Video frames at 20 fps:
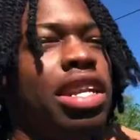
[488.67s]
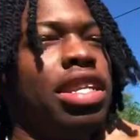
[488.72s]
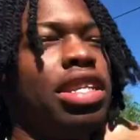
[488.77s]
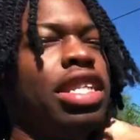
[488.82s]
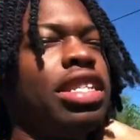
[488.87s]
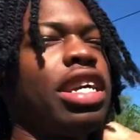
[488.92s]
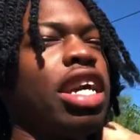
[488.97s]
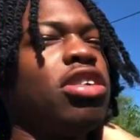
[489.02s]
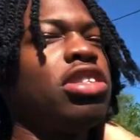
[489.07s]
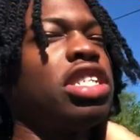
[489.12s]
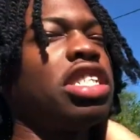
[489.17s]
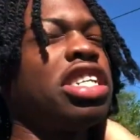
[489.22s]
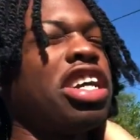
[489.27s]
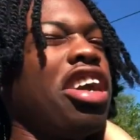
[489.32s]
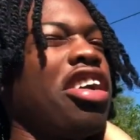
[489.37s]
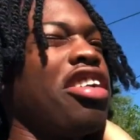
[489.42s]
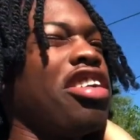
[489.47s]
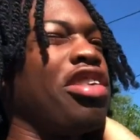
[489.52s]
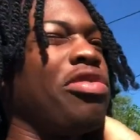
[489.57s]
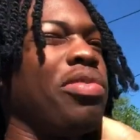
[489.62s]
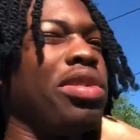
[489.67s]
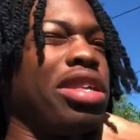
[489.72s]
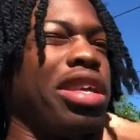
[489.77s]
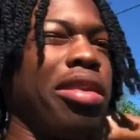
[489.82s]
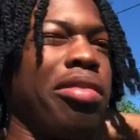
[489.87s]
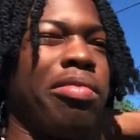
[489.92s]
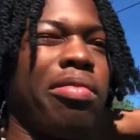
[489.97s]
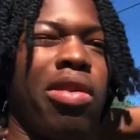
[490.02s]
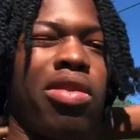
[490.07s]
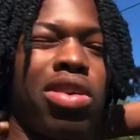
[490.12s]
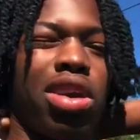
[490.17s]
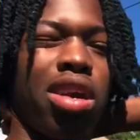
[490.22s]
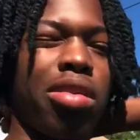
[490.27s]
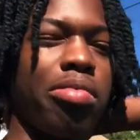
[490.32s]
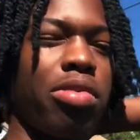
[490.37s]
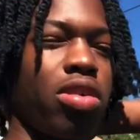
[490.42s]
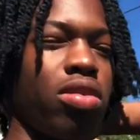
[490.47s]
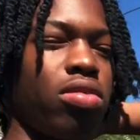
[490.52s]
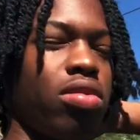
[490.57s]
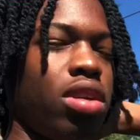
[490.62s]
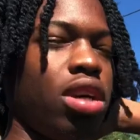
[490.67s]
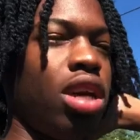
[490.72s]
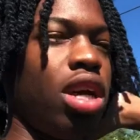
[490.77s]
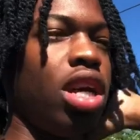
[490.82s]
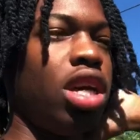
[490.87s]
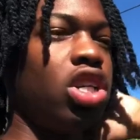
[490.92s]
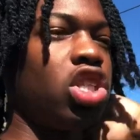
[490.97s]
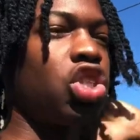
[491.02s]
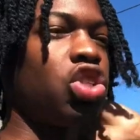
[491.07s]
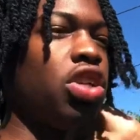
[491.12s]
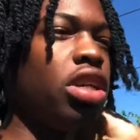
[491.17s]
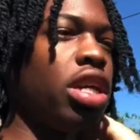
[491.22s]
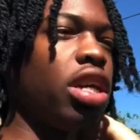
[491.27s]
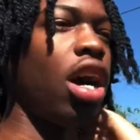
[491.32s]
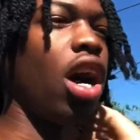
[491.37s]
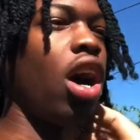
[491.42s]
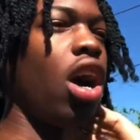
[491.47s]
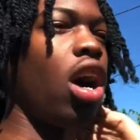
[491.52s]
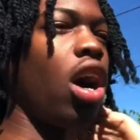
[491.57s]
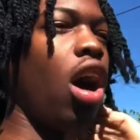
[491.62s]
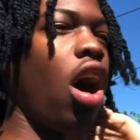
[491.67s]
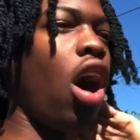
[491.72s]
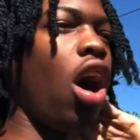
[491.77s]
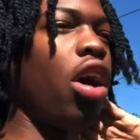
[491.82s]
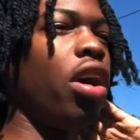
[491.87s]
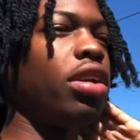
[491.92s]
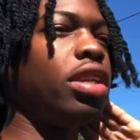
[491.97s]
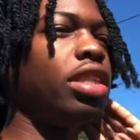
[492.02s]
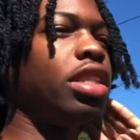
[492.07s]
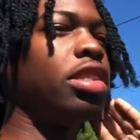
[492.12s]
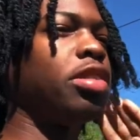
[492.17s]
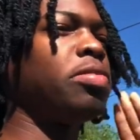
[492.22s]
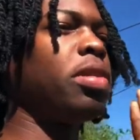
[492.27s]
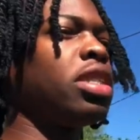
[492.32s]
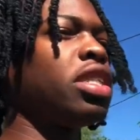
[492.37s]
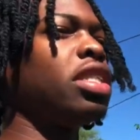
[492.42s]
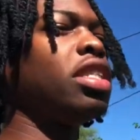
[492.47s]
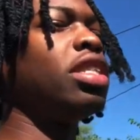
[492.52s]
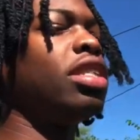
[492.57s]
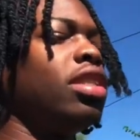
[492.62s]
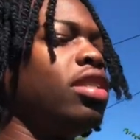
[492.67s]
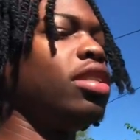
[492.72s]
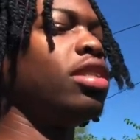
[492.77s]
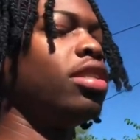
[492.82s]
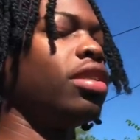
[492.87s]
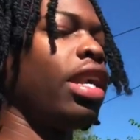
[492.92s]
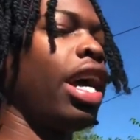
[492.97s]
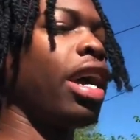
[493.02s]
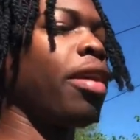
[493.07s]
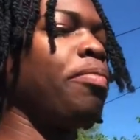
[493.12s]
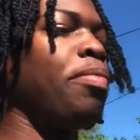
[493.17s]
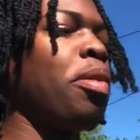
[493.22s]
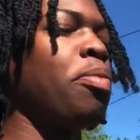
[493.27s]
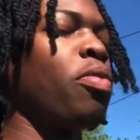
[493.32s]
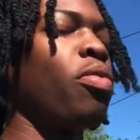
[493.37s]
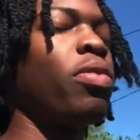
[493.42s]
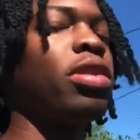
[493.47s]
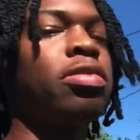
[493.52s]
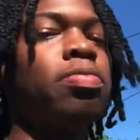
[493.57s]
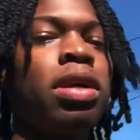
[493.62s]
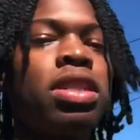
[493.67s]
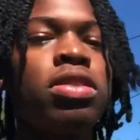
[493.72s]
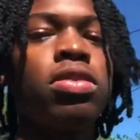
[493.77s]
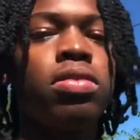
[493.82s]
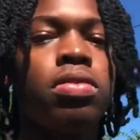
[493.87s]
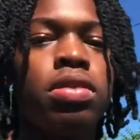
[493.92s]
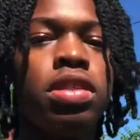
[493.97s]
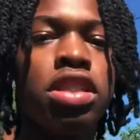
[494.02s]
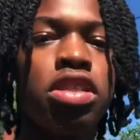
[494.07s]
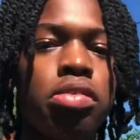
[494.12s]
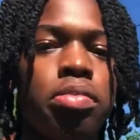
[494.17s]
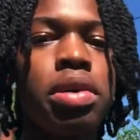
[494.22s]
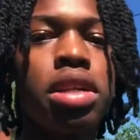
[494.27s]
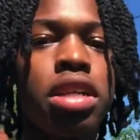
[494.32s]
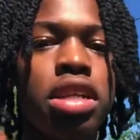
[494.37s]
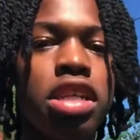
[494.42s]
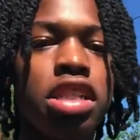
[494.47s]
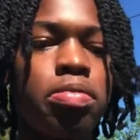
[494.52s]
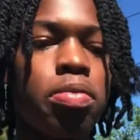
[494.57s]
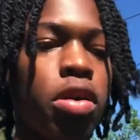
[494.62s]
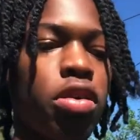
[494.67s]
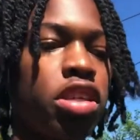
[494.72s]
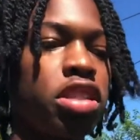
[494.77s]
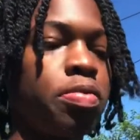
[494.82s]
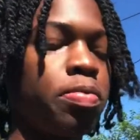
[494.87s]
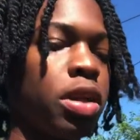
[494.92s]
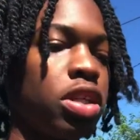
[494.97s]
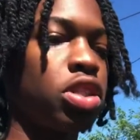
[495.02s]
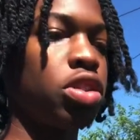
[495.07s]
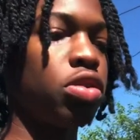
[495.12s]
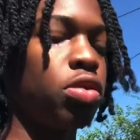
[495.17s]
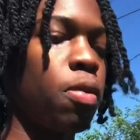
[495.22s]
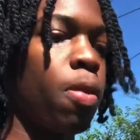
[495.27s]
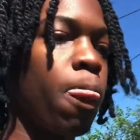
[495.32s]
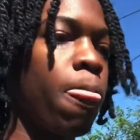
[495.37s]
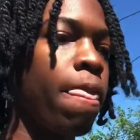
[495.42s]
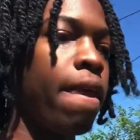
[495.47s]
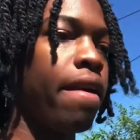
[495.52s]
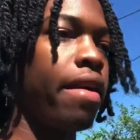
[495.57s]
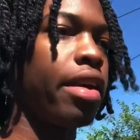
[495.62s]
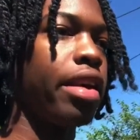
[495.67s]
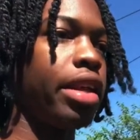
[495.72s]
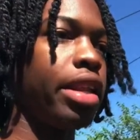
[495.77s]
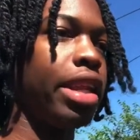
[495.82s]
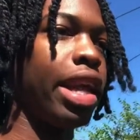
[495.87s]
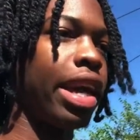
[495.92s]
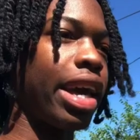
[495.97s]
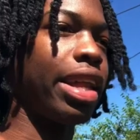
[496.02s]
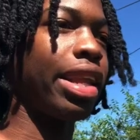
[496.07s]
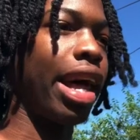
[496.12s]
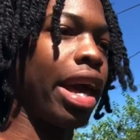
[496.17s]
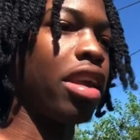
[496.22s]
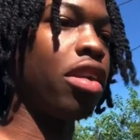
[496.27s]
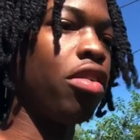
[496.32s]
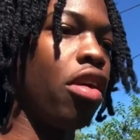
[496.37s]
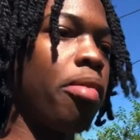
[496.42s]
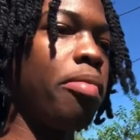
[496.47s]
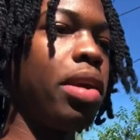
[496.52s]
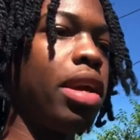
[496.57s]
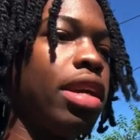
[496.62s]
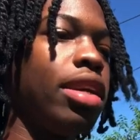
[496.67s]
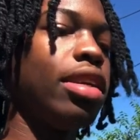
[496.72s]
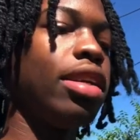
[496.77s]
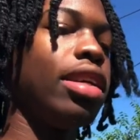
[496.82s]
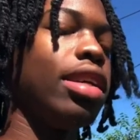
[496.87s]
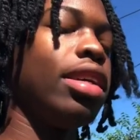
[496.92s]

This how you should carry it with them, okay, bro? Treat all special, like, people with special disabilities, bro, and special, like, you know what I mean?